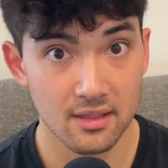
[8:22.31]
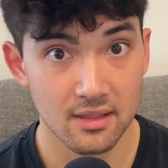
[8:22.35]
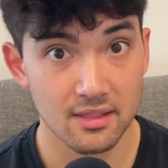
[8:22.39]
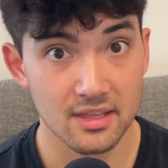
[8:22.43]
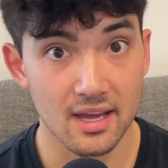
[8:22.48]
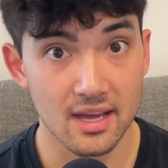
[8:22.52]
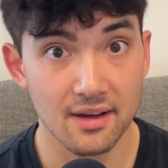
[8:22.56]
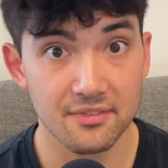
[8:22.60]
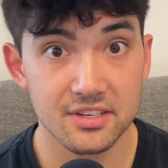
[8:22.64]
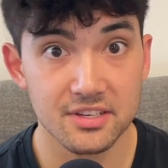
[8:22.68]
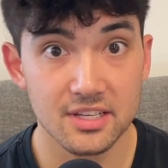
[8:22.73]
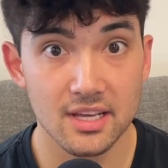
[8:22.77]

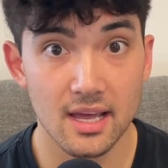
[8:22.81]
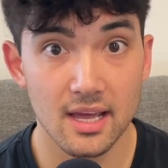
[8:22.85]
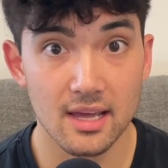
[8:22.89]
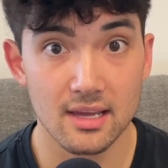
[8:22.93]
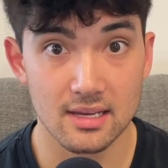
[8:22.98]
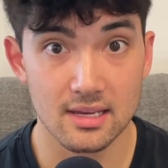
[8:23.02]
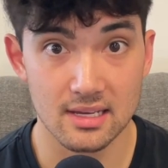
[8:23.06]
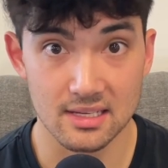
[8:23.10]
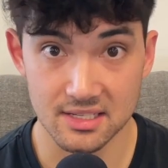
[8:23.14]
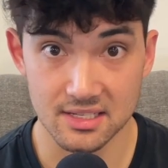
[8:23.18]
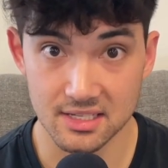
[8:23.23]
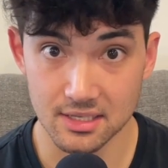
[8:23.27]
The FDA
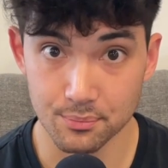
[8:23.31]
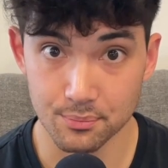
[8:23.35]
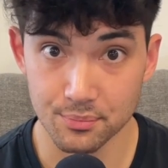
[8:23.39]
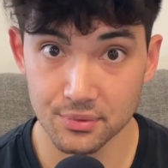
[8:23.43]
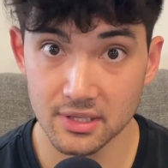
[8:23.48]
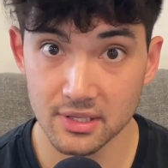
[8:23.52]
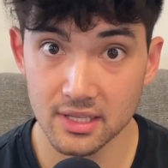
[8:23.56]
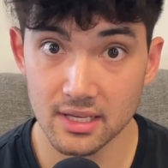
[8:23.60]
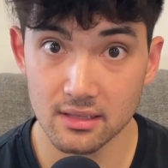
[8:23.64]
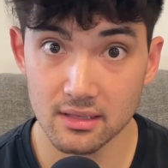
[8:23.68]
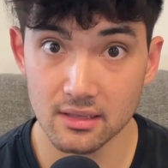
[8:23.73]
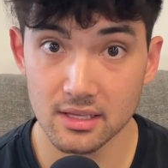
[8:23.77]
is
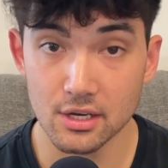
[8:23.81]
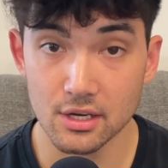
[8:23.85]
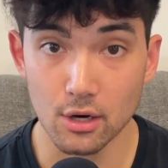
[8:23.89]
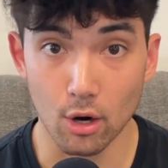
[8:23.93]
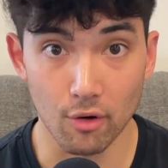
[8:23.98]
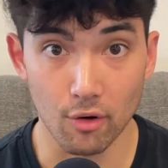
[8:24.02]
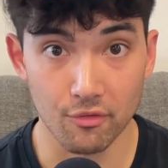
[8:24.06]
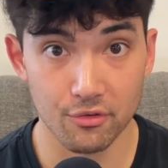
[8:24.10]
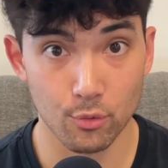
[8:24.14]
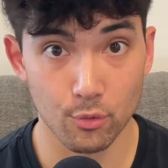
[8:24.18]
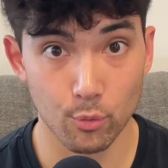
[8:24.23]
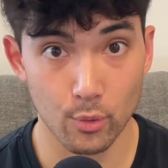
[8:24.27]
completely
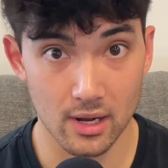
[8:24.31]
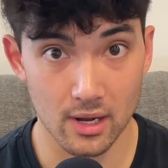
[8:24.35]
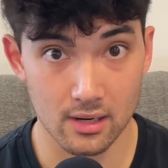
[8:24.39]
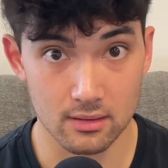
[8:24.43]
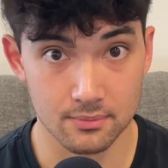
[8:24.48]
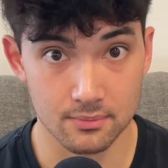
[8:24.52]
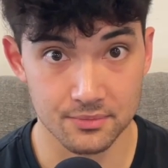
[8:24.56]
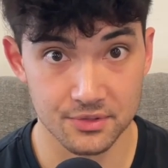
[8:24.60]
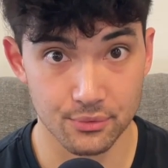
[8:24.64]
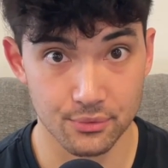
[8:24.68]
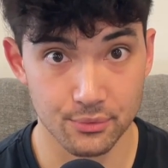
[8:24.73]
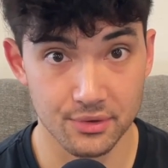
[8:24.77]

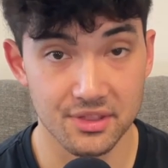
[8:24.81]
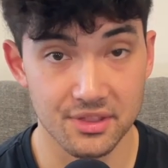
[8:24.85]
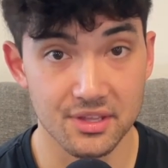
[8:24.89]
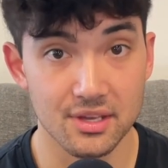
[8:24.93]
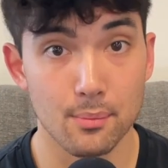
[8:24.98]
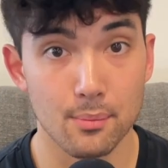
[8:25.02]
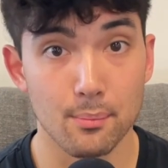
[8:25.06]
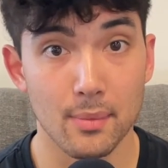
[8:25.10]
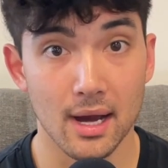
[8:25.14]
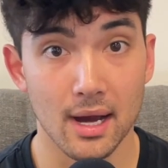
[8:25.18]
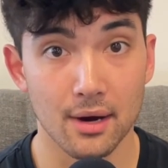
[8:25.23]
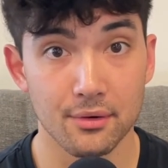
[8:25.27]
overwhelmed with the
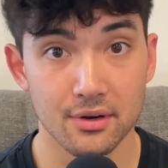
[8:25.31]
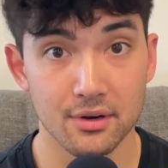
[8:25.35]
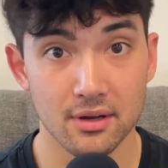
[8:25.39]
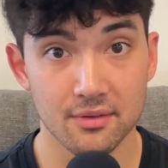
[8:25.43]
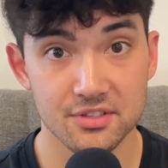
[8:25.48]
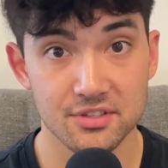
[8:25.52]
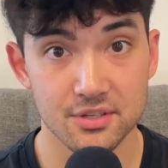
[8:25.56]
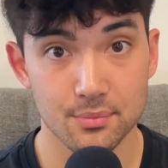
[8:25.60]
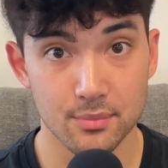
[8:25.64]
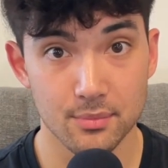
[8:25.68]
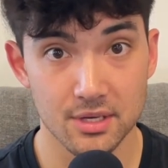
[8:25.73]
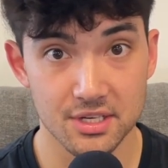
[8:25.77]
amount
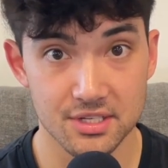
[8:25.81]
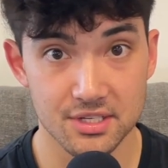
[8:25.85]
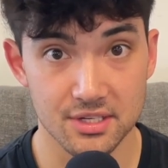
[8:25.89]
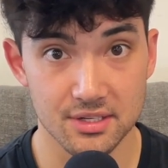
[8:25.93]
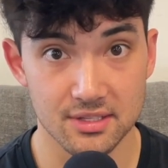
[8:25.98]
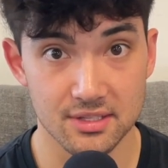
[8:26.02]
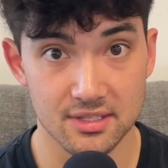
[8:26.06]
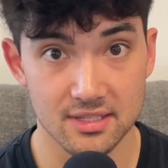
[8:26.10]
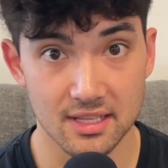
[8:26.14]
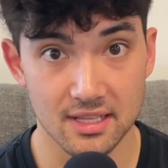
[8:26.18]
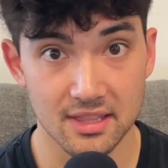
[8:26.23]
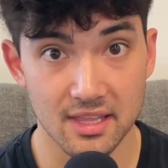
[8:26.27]
of
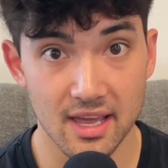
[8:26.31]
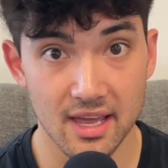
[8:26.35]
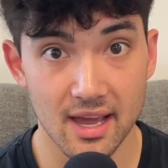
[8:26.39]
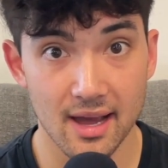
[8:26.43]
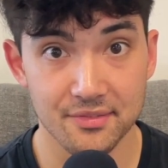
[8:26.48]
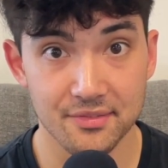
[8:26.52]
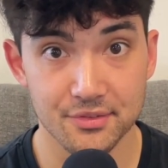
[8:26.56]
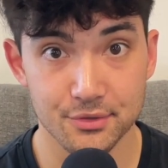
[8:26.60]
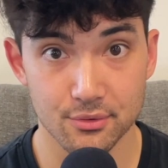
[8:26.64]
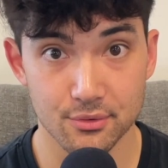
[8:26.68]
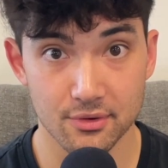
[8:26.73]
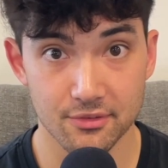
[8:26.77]
submissions that they
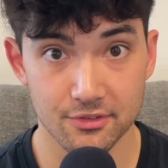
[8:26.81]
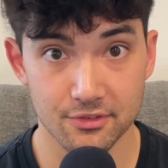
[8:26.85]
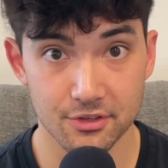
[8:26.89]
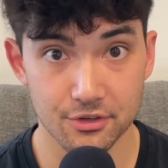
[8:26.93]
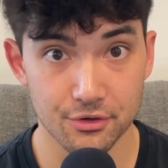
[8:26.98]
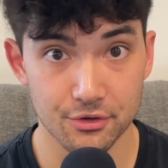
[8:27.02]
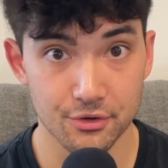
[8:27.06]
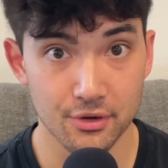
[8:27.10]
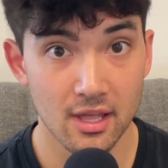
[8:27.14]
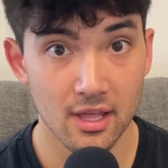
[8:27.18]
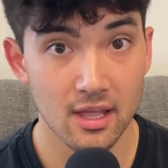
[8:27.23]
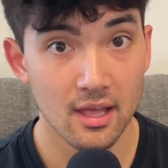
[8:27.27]
have to
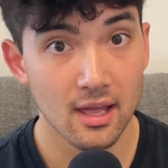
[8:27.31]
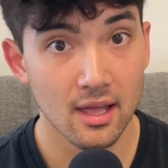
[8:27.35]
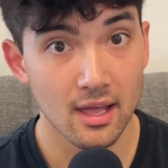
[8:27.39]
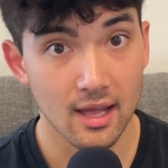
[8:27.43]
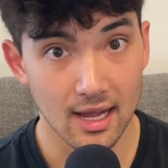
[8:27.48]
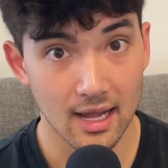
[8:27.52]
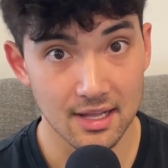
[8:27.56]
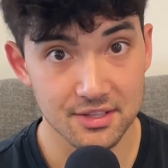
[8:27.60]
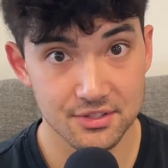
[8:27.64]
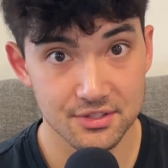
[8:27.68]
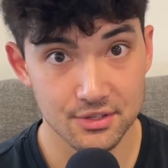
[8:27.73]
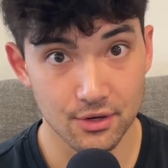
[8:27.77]
review.
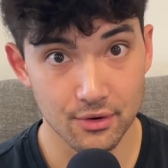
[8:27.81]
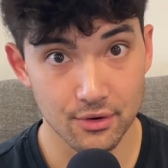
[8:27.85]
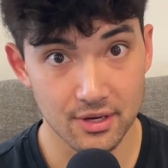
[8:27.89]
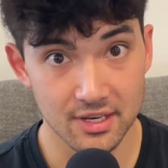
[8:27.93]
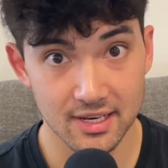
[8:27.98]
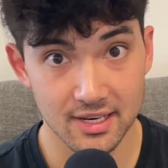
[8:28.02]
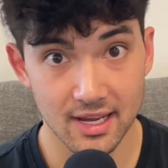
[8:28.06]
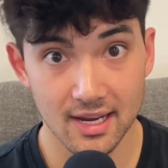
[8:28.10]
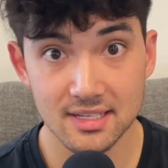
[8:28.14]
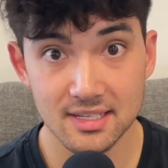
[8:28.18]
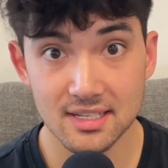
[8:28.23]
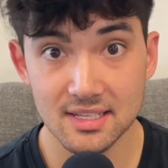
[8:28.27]
And so
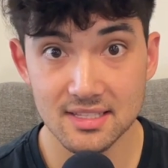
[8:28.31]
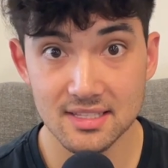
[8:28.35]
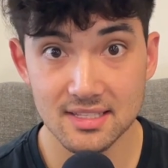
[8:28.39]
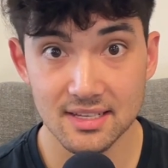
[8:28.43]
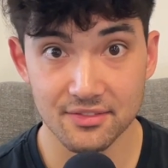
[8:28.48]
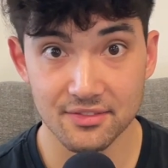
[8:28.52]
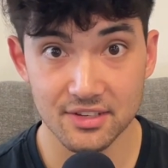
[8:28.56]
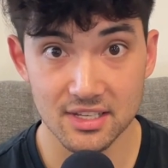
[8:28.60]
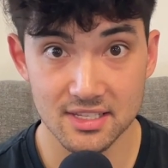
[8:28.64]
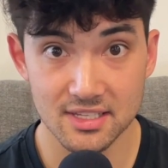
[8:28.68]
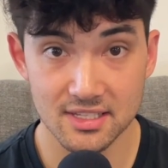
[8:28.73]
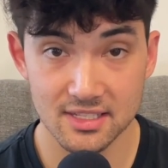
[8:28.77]
in
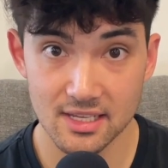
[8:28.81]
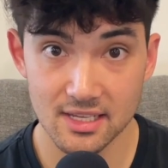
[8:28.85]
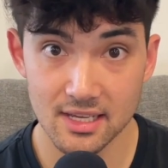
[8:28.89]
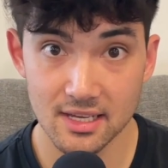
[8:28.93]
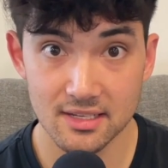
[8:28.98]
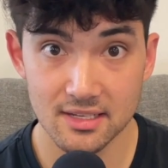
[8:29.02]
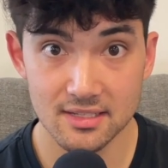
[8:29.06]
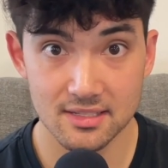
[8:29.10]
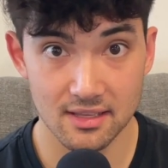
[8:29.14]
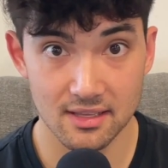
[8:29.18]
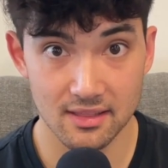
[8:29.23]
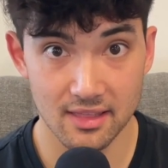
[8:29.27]

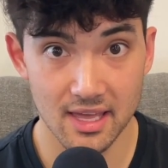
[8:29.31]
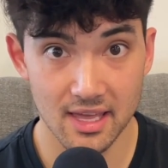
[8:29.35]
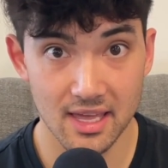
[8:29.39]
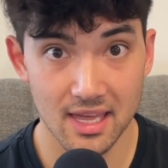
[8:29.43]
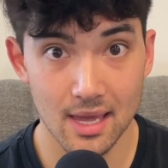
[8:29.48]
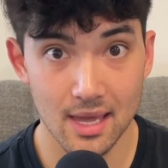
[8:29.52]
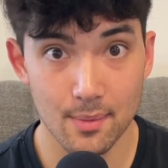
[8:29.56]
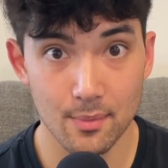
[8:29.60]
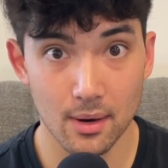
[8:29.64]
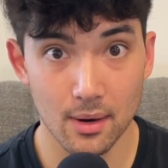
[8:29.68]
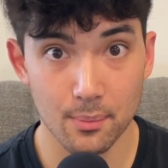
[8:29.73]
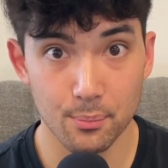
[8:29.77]
1976, they
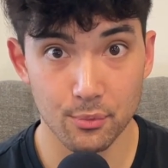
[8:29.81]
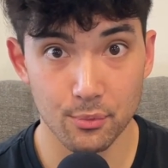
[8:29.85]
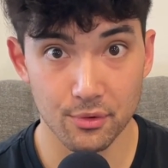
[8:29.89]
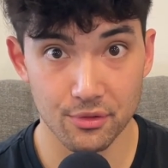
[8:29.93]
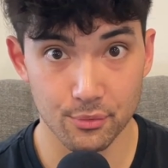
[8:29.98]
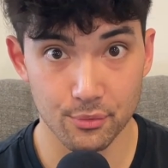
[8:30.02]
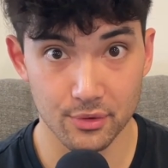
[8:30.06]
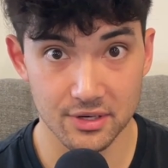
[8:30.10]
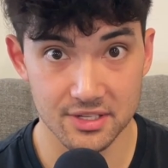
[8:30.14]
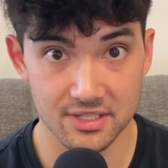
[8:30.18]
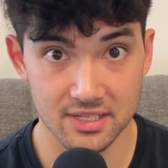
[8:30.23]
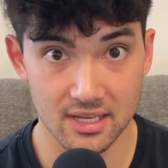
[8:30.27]
came up
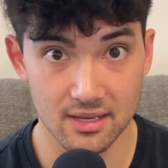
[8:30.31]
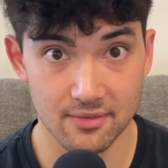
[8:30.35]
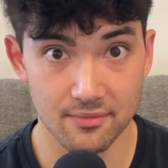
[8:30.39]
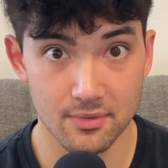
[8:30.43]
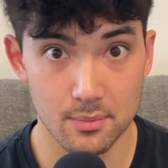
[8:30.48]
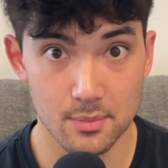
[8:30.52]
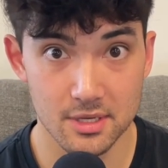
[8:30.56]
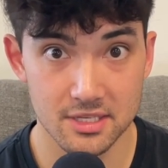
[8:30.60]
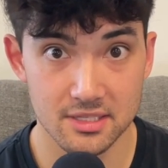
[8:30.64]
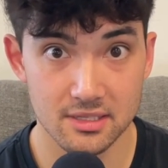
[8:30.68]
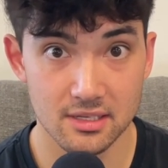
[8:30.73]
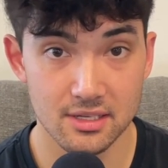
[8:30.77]
with what is
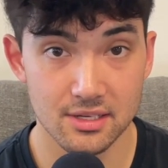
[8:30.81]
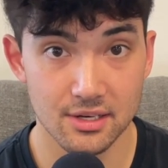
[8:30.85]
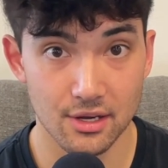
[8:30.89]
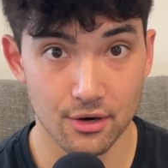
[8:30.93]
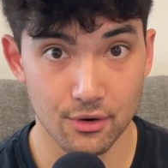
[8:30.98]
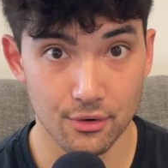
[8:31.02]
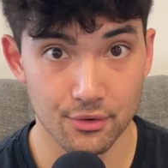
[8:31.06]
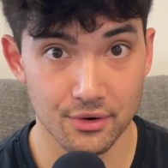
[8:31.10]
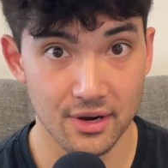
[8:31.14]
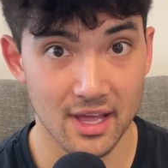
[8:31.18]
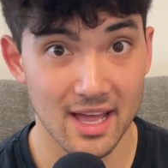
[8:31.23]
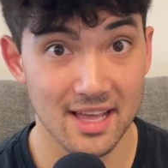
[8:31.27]
infamously
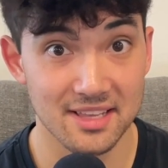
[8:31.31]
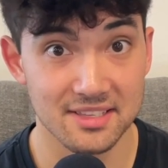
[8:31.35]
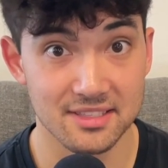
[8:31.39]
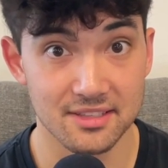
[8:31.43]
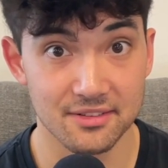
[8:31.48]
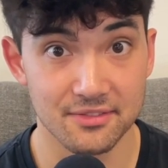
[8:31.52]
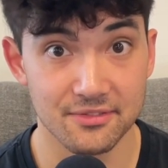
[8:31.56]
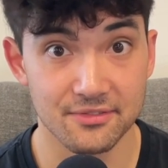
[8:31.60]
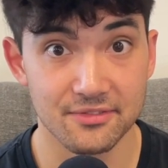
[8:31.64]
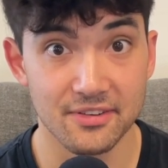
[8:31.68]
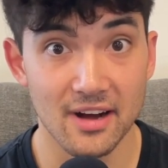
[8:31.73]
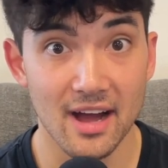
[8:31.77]
known as
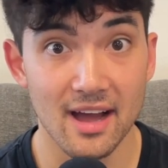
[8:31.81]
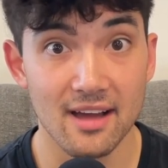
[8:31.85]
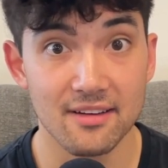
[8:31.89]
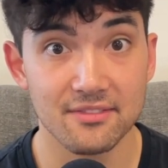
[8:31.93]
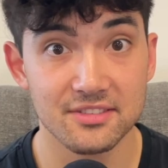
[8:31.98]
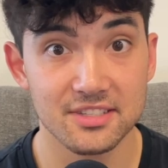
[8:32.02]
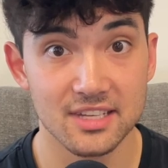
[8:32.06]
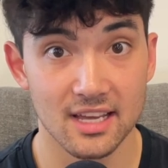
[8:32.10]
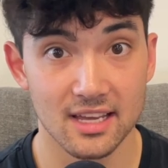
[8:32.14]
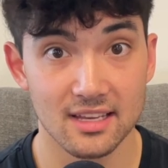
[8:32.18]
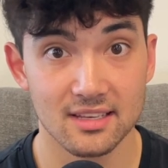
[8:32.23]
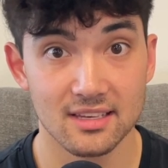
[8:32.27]
the
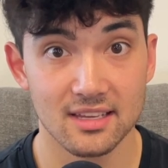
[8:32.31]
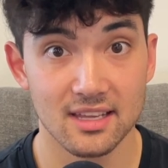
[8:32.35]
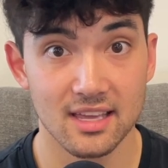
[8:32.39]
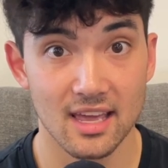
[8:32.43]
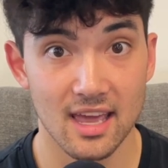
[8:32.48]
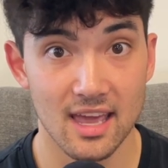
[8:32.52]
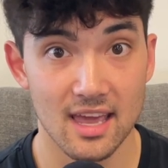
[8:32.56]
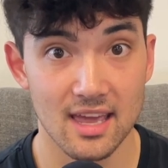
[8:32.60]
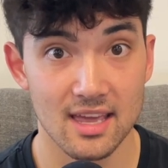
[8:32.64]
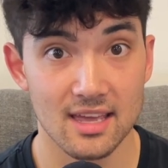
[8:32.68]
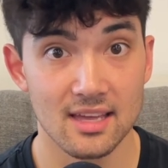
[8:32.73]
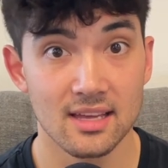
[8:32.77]

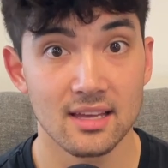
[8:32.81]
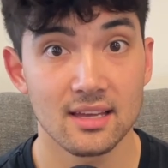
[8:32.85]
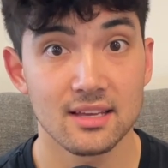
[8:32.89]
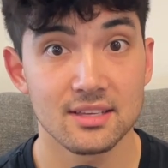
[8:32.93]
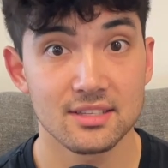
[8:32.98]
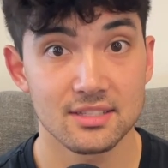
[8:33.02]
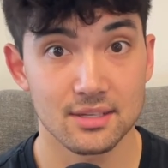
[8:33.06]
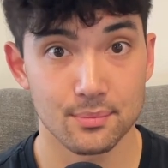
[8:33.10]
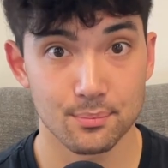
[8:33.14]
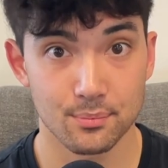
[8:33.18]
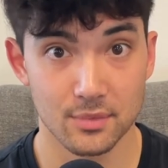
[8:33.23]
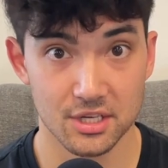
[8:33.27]
510K
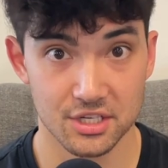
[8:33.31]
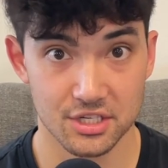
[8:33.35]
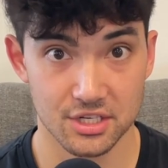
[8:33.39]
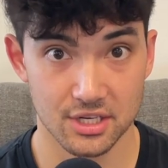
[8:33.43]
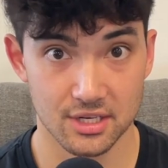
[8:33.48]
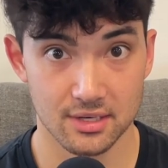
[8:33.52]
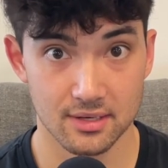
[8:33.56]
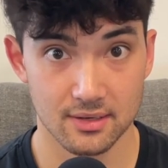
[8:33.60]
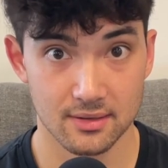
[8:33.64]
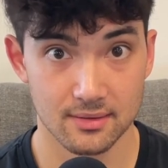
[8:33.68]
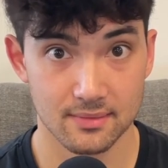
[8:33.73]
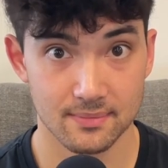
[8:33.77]

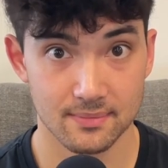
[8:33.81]
submission.